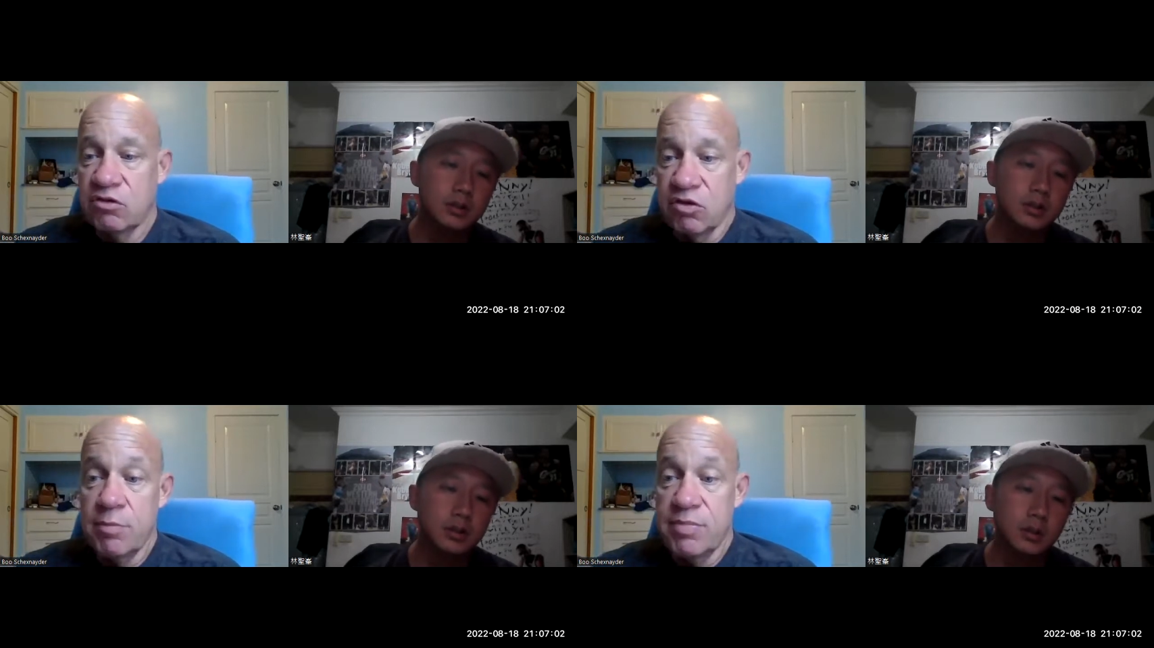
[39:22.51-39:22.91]

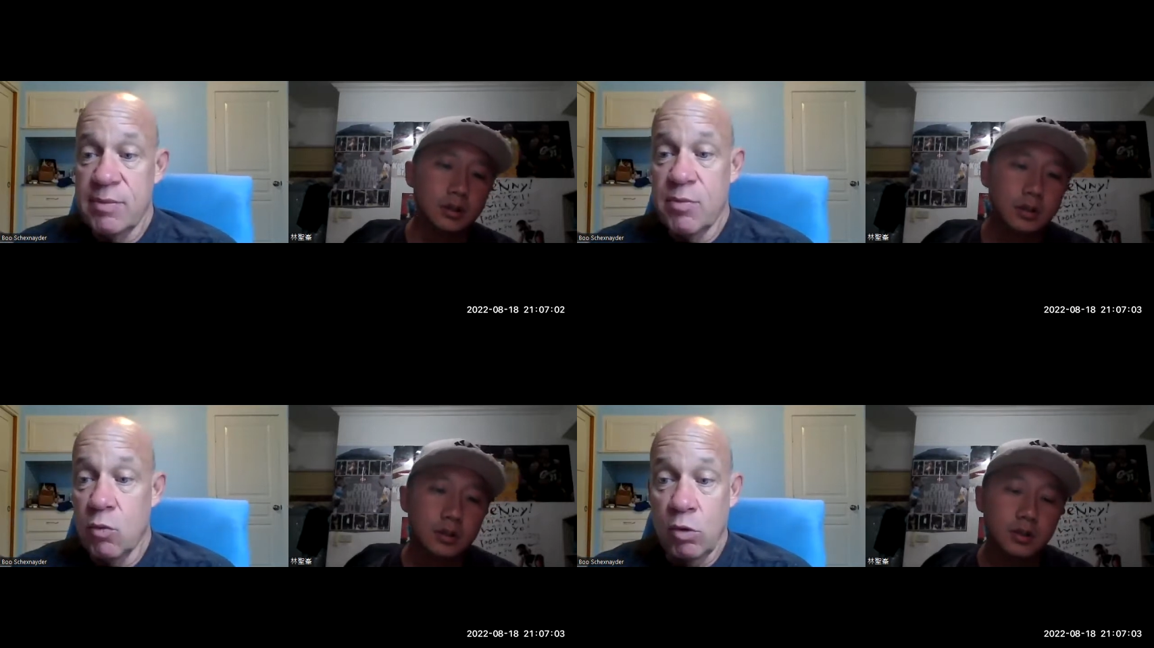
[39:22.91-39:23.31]
Speaker 1: some
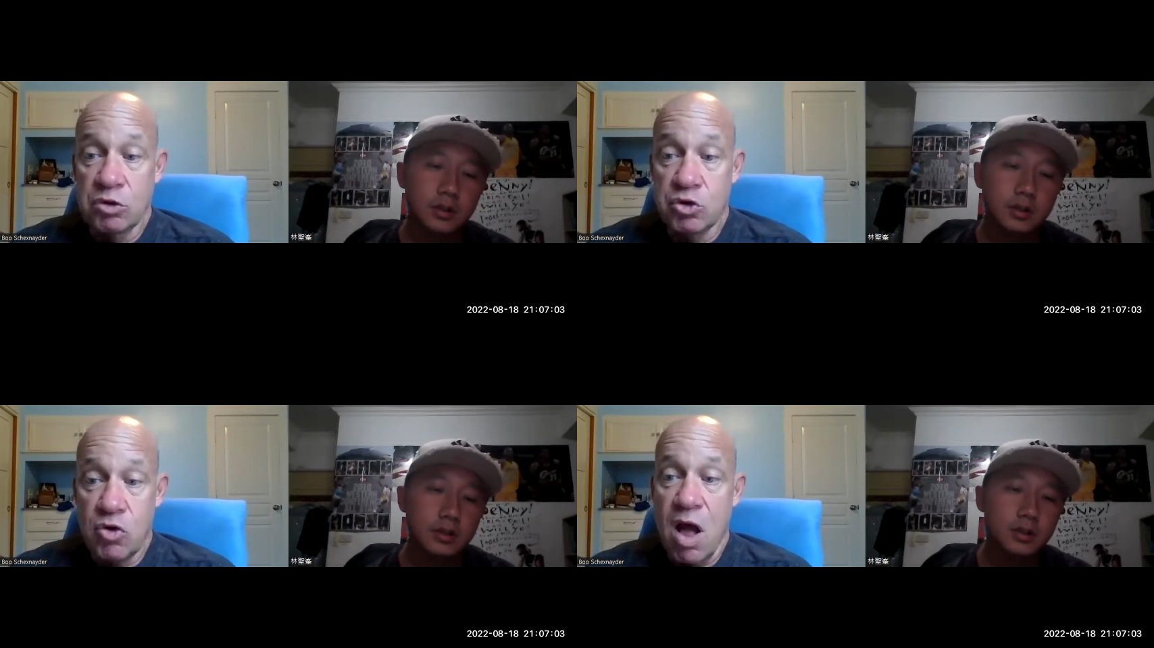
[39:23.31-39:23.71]
people
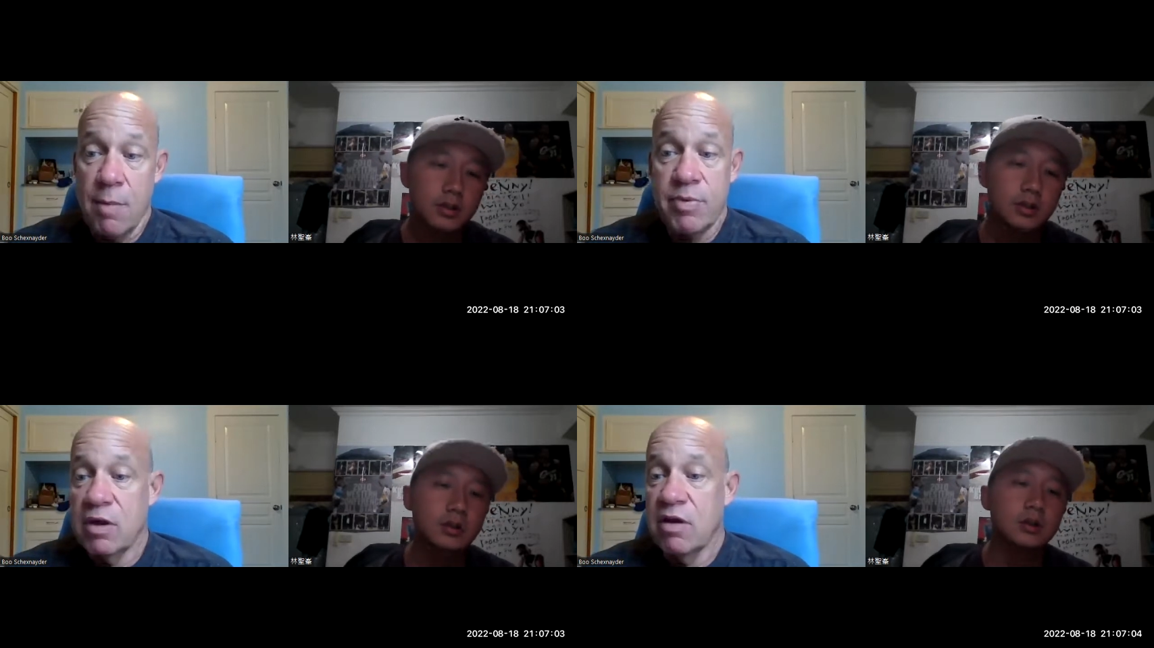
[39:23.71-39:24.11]
will
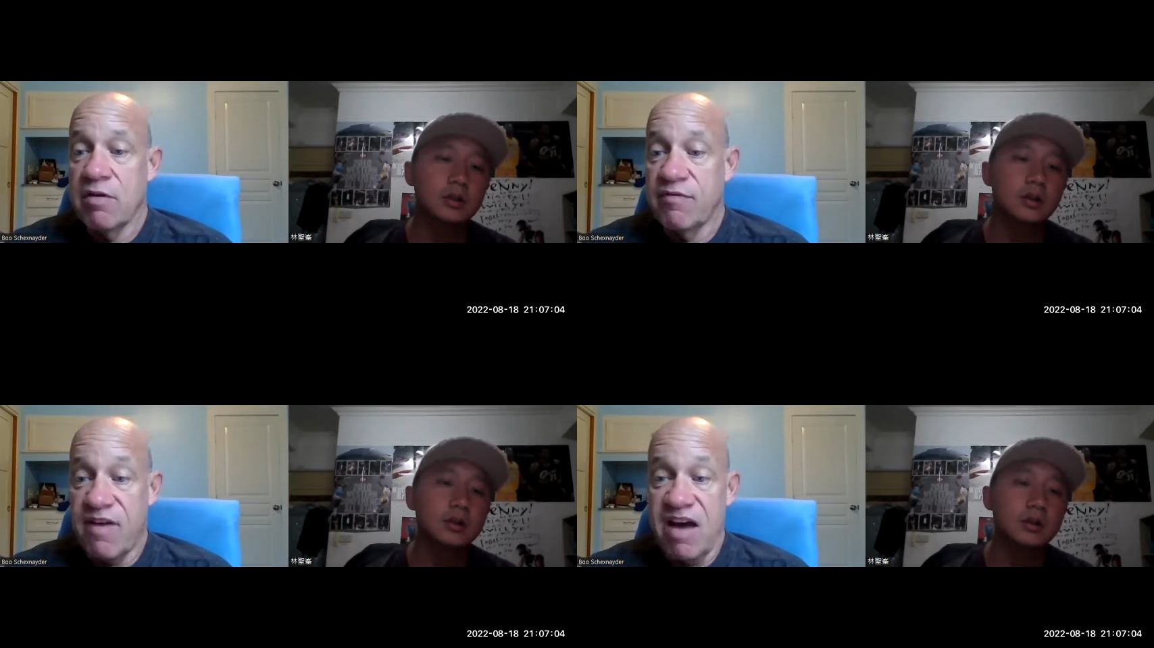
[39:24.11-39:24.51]
drop
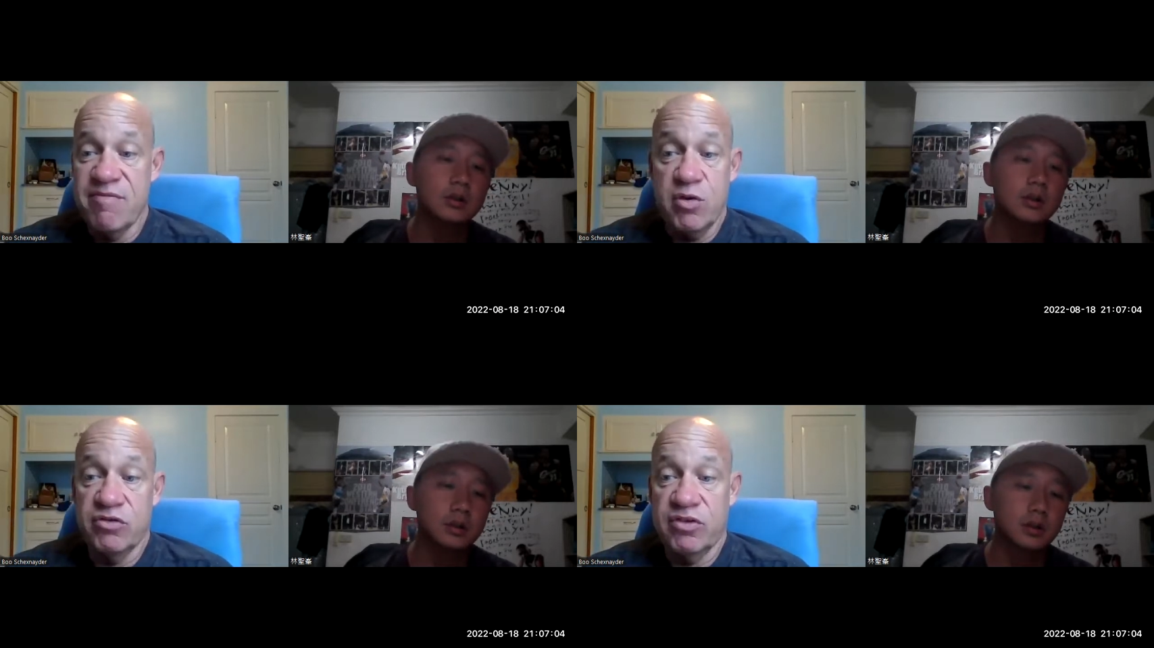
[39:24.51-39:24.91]

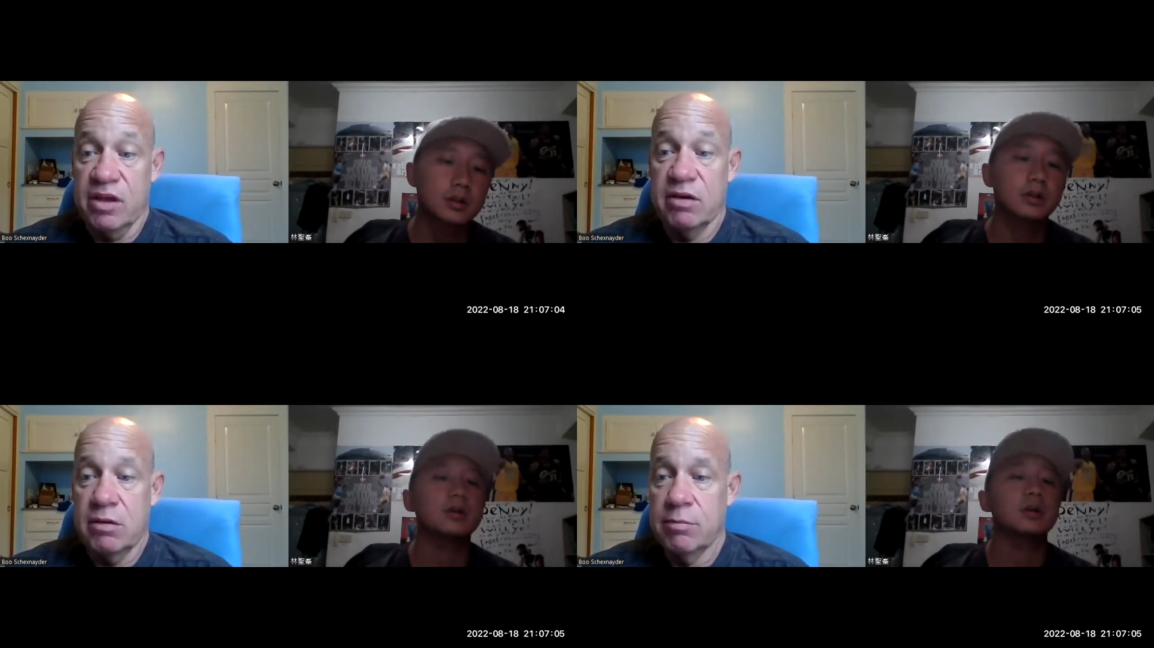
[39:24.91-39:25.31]

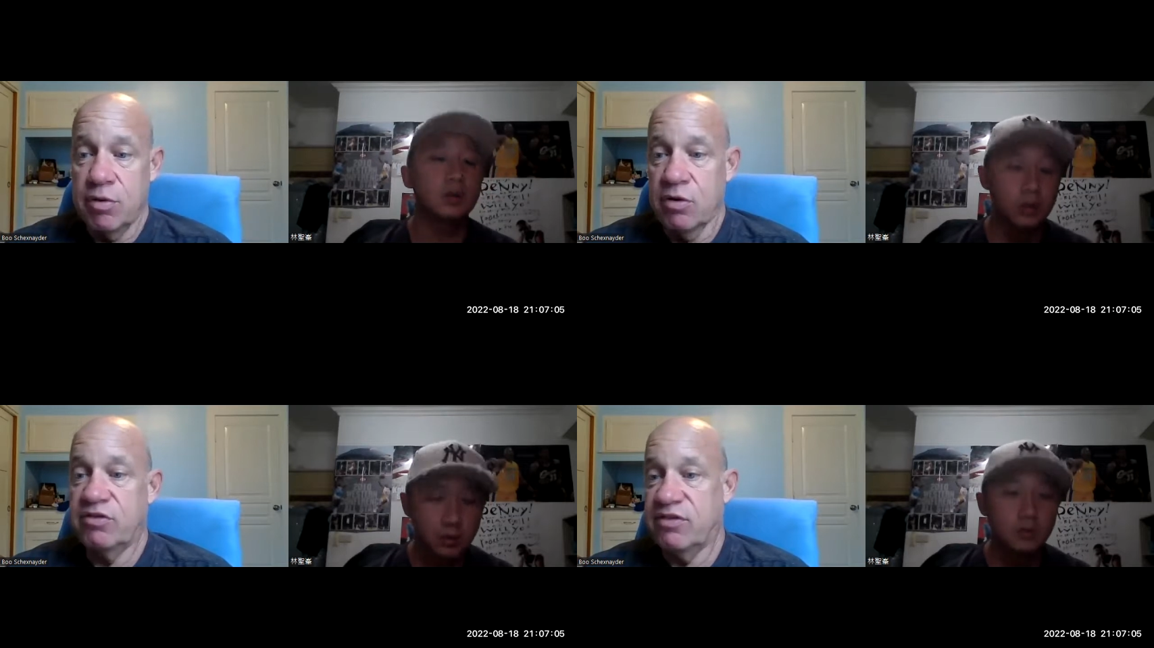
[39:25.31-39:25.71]
5%
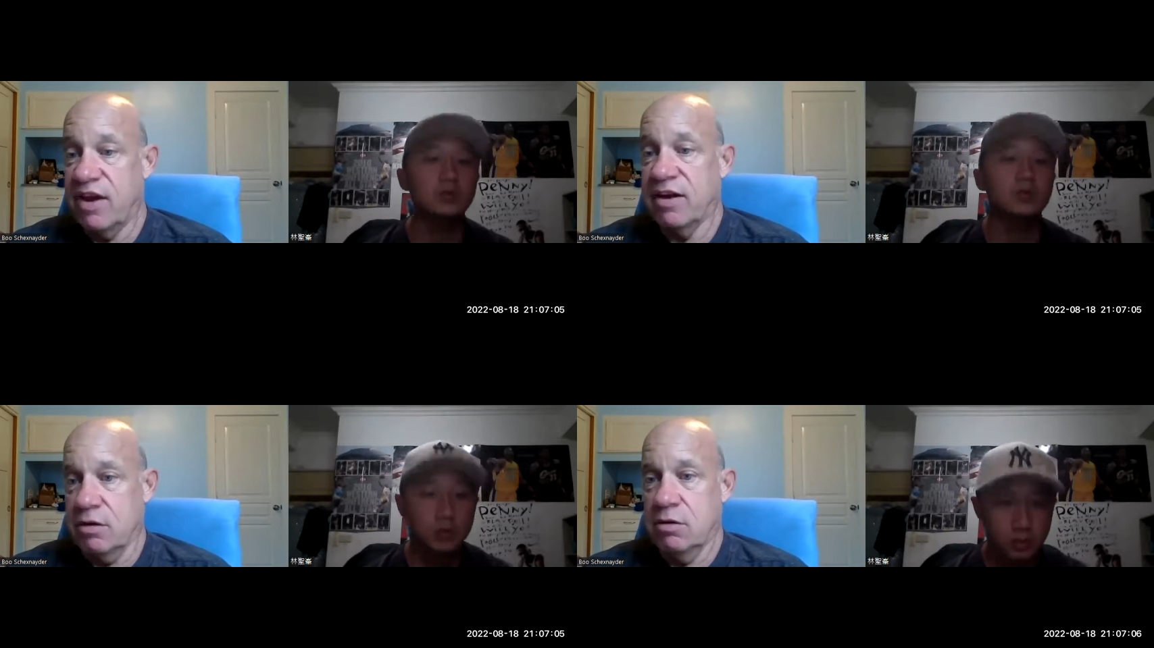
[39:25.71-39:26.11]
per
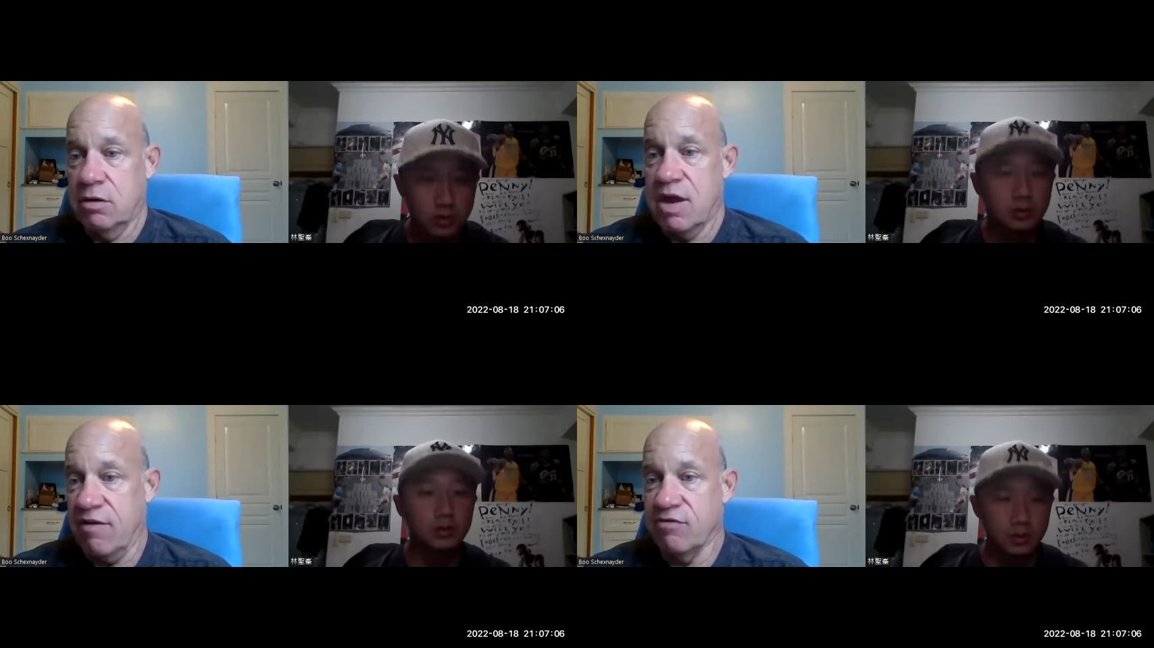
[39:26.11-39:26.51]
second
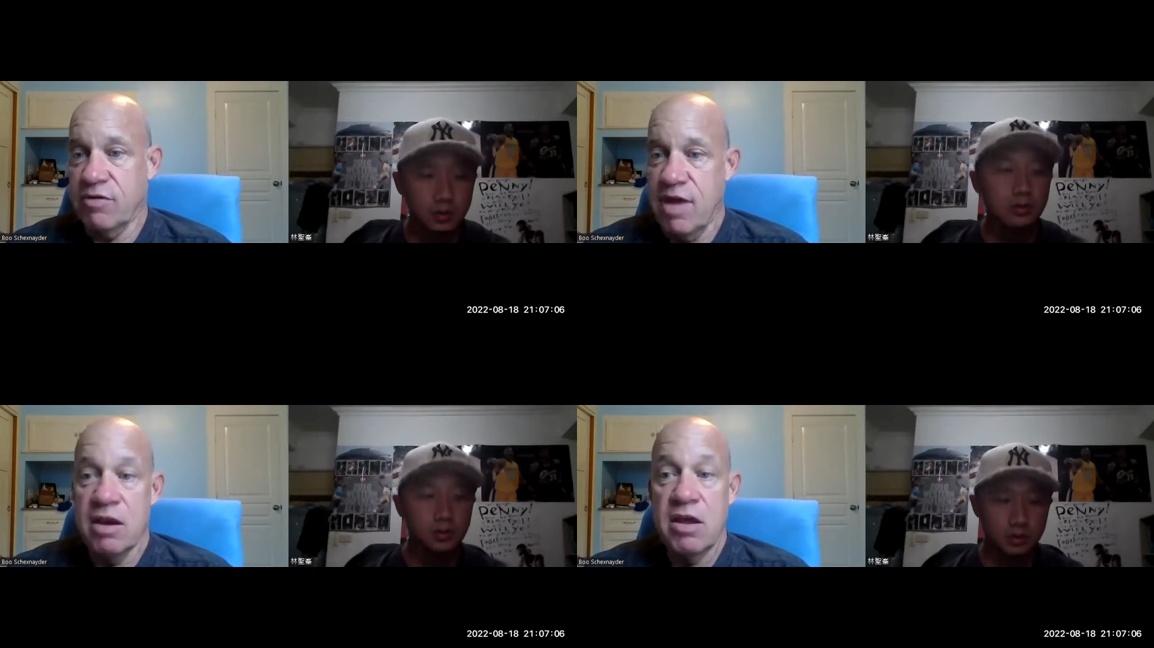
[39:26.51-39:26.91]

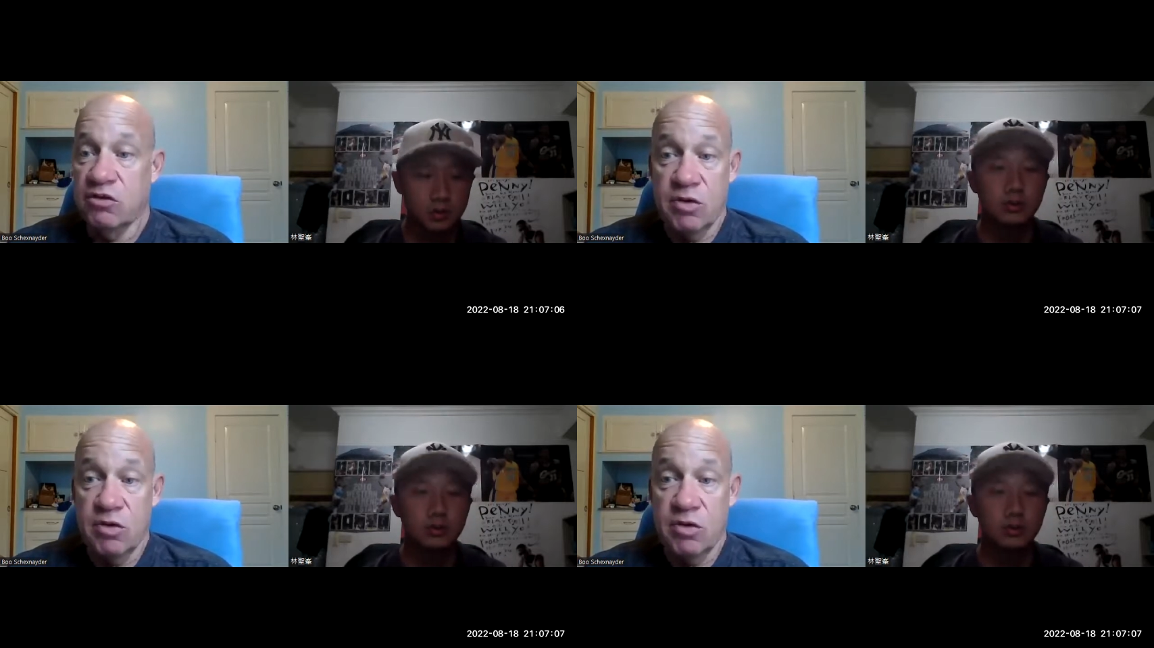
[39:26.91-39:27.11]
after that.